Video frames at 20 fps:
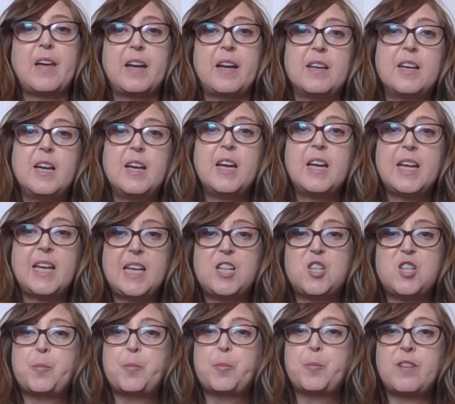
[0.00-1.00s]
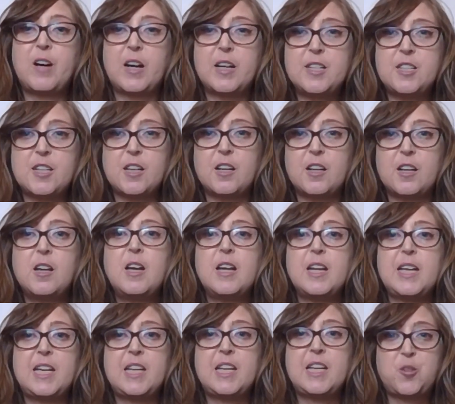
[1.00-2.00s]
that each provider,
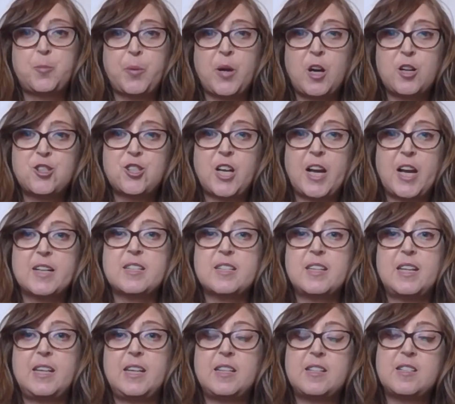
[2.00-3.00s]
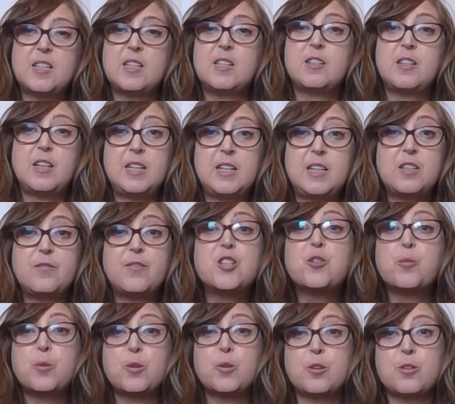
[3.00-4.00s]
each project in its
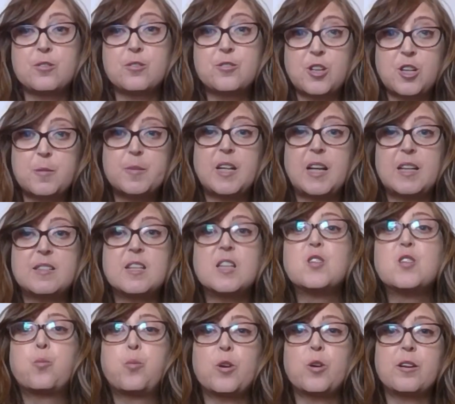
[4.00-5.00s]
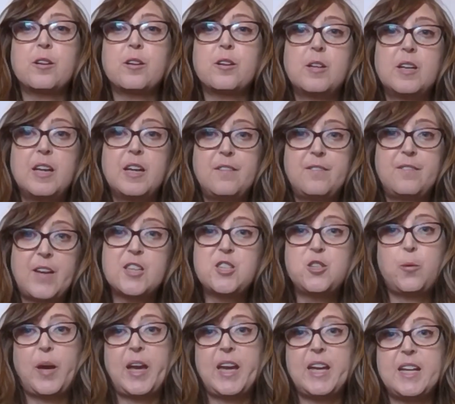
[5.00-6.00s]
individual circumstances will
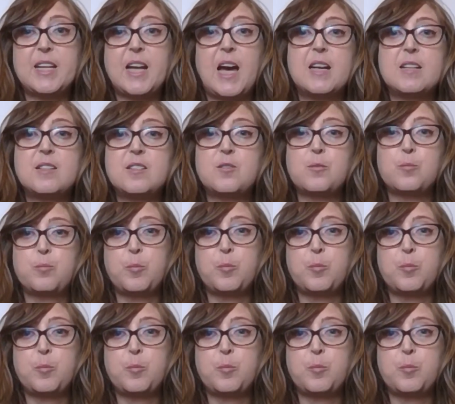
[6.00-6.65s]
evaluate and